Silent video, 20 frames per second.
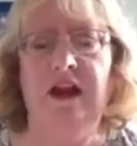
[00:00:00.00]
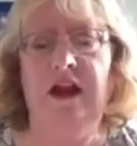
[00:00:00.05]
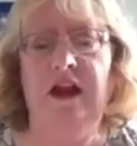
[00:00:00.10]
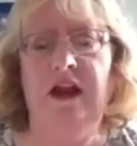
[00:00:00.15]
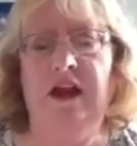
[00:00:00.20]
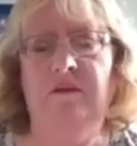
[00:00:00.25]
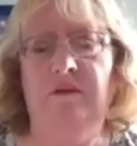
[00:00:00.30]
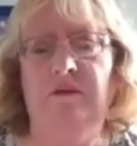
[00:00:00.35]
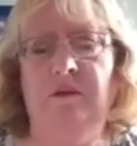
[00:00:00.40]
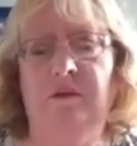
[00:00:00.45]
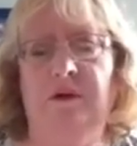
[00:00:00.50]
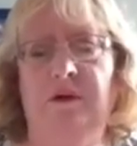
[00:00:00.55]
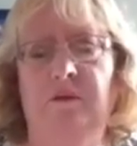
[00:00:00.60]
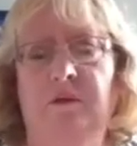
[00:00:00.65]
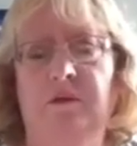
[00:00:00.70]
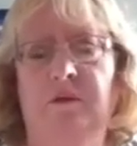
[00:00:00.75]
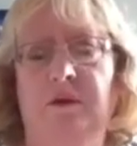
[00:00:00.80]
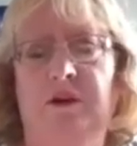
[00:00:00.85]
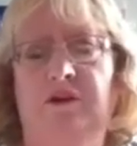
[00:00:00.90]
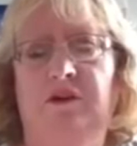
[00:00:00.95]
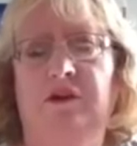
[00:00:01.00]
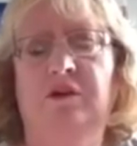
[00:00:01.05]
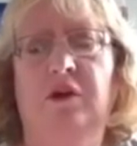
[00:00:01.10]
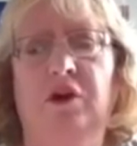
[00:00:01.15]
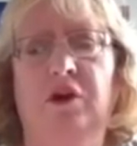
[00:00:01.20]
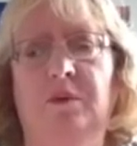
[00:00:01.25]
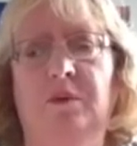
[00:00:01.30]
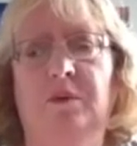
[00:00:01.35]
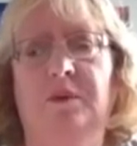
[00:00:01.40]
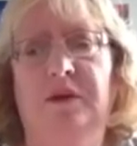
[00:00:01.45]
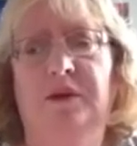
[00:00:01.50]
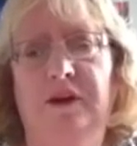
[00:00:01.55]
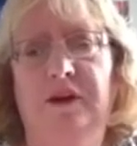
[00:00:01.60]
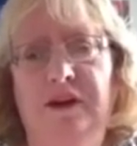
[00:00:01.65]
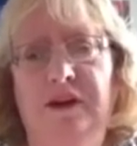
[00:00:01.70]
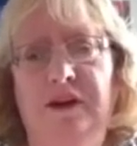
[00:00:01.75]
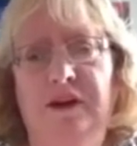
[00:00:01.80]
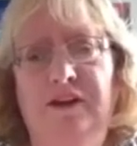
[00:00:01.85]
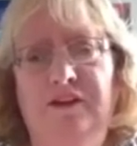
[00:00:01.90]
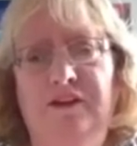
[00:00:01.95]
but we do hope
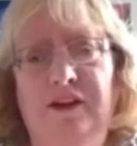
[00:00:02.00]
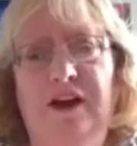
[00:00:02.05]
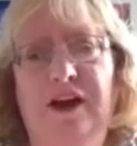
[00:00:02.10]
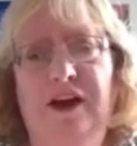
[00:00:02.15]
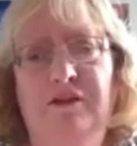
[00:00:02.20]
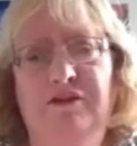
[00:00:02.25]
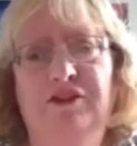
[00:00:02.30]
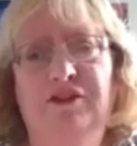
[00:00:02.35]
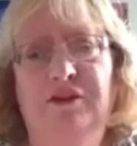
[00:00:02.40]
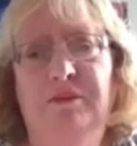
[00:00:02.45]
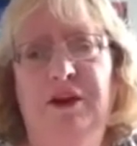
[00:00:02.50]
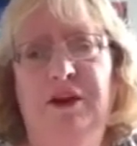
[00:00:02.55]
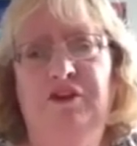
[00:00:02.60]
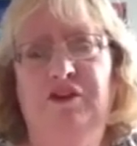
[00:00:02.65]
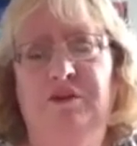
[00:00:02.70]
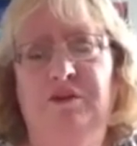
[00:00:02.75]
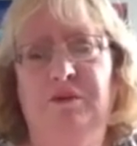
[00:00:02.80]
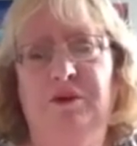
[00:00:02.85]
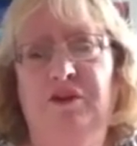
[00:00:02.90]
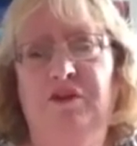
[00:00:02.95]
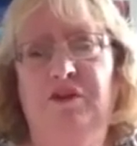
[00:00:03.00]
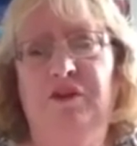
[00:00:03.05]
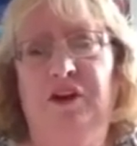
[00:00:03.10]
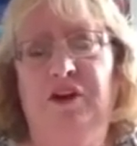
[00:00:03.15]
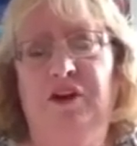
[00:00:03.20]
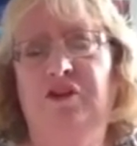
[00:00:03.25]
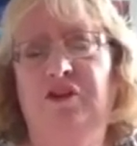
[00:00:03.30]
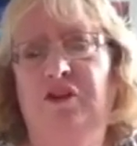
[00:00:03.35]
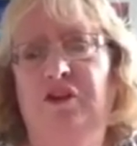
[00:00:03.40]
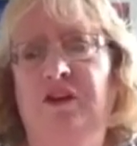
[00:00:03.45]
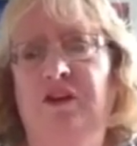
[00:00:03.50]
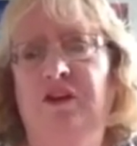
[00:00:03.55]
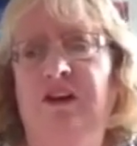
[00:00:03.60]
to have some estimates fairly soon.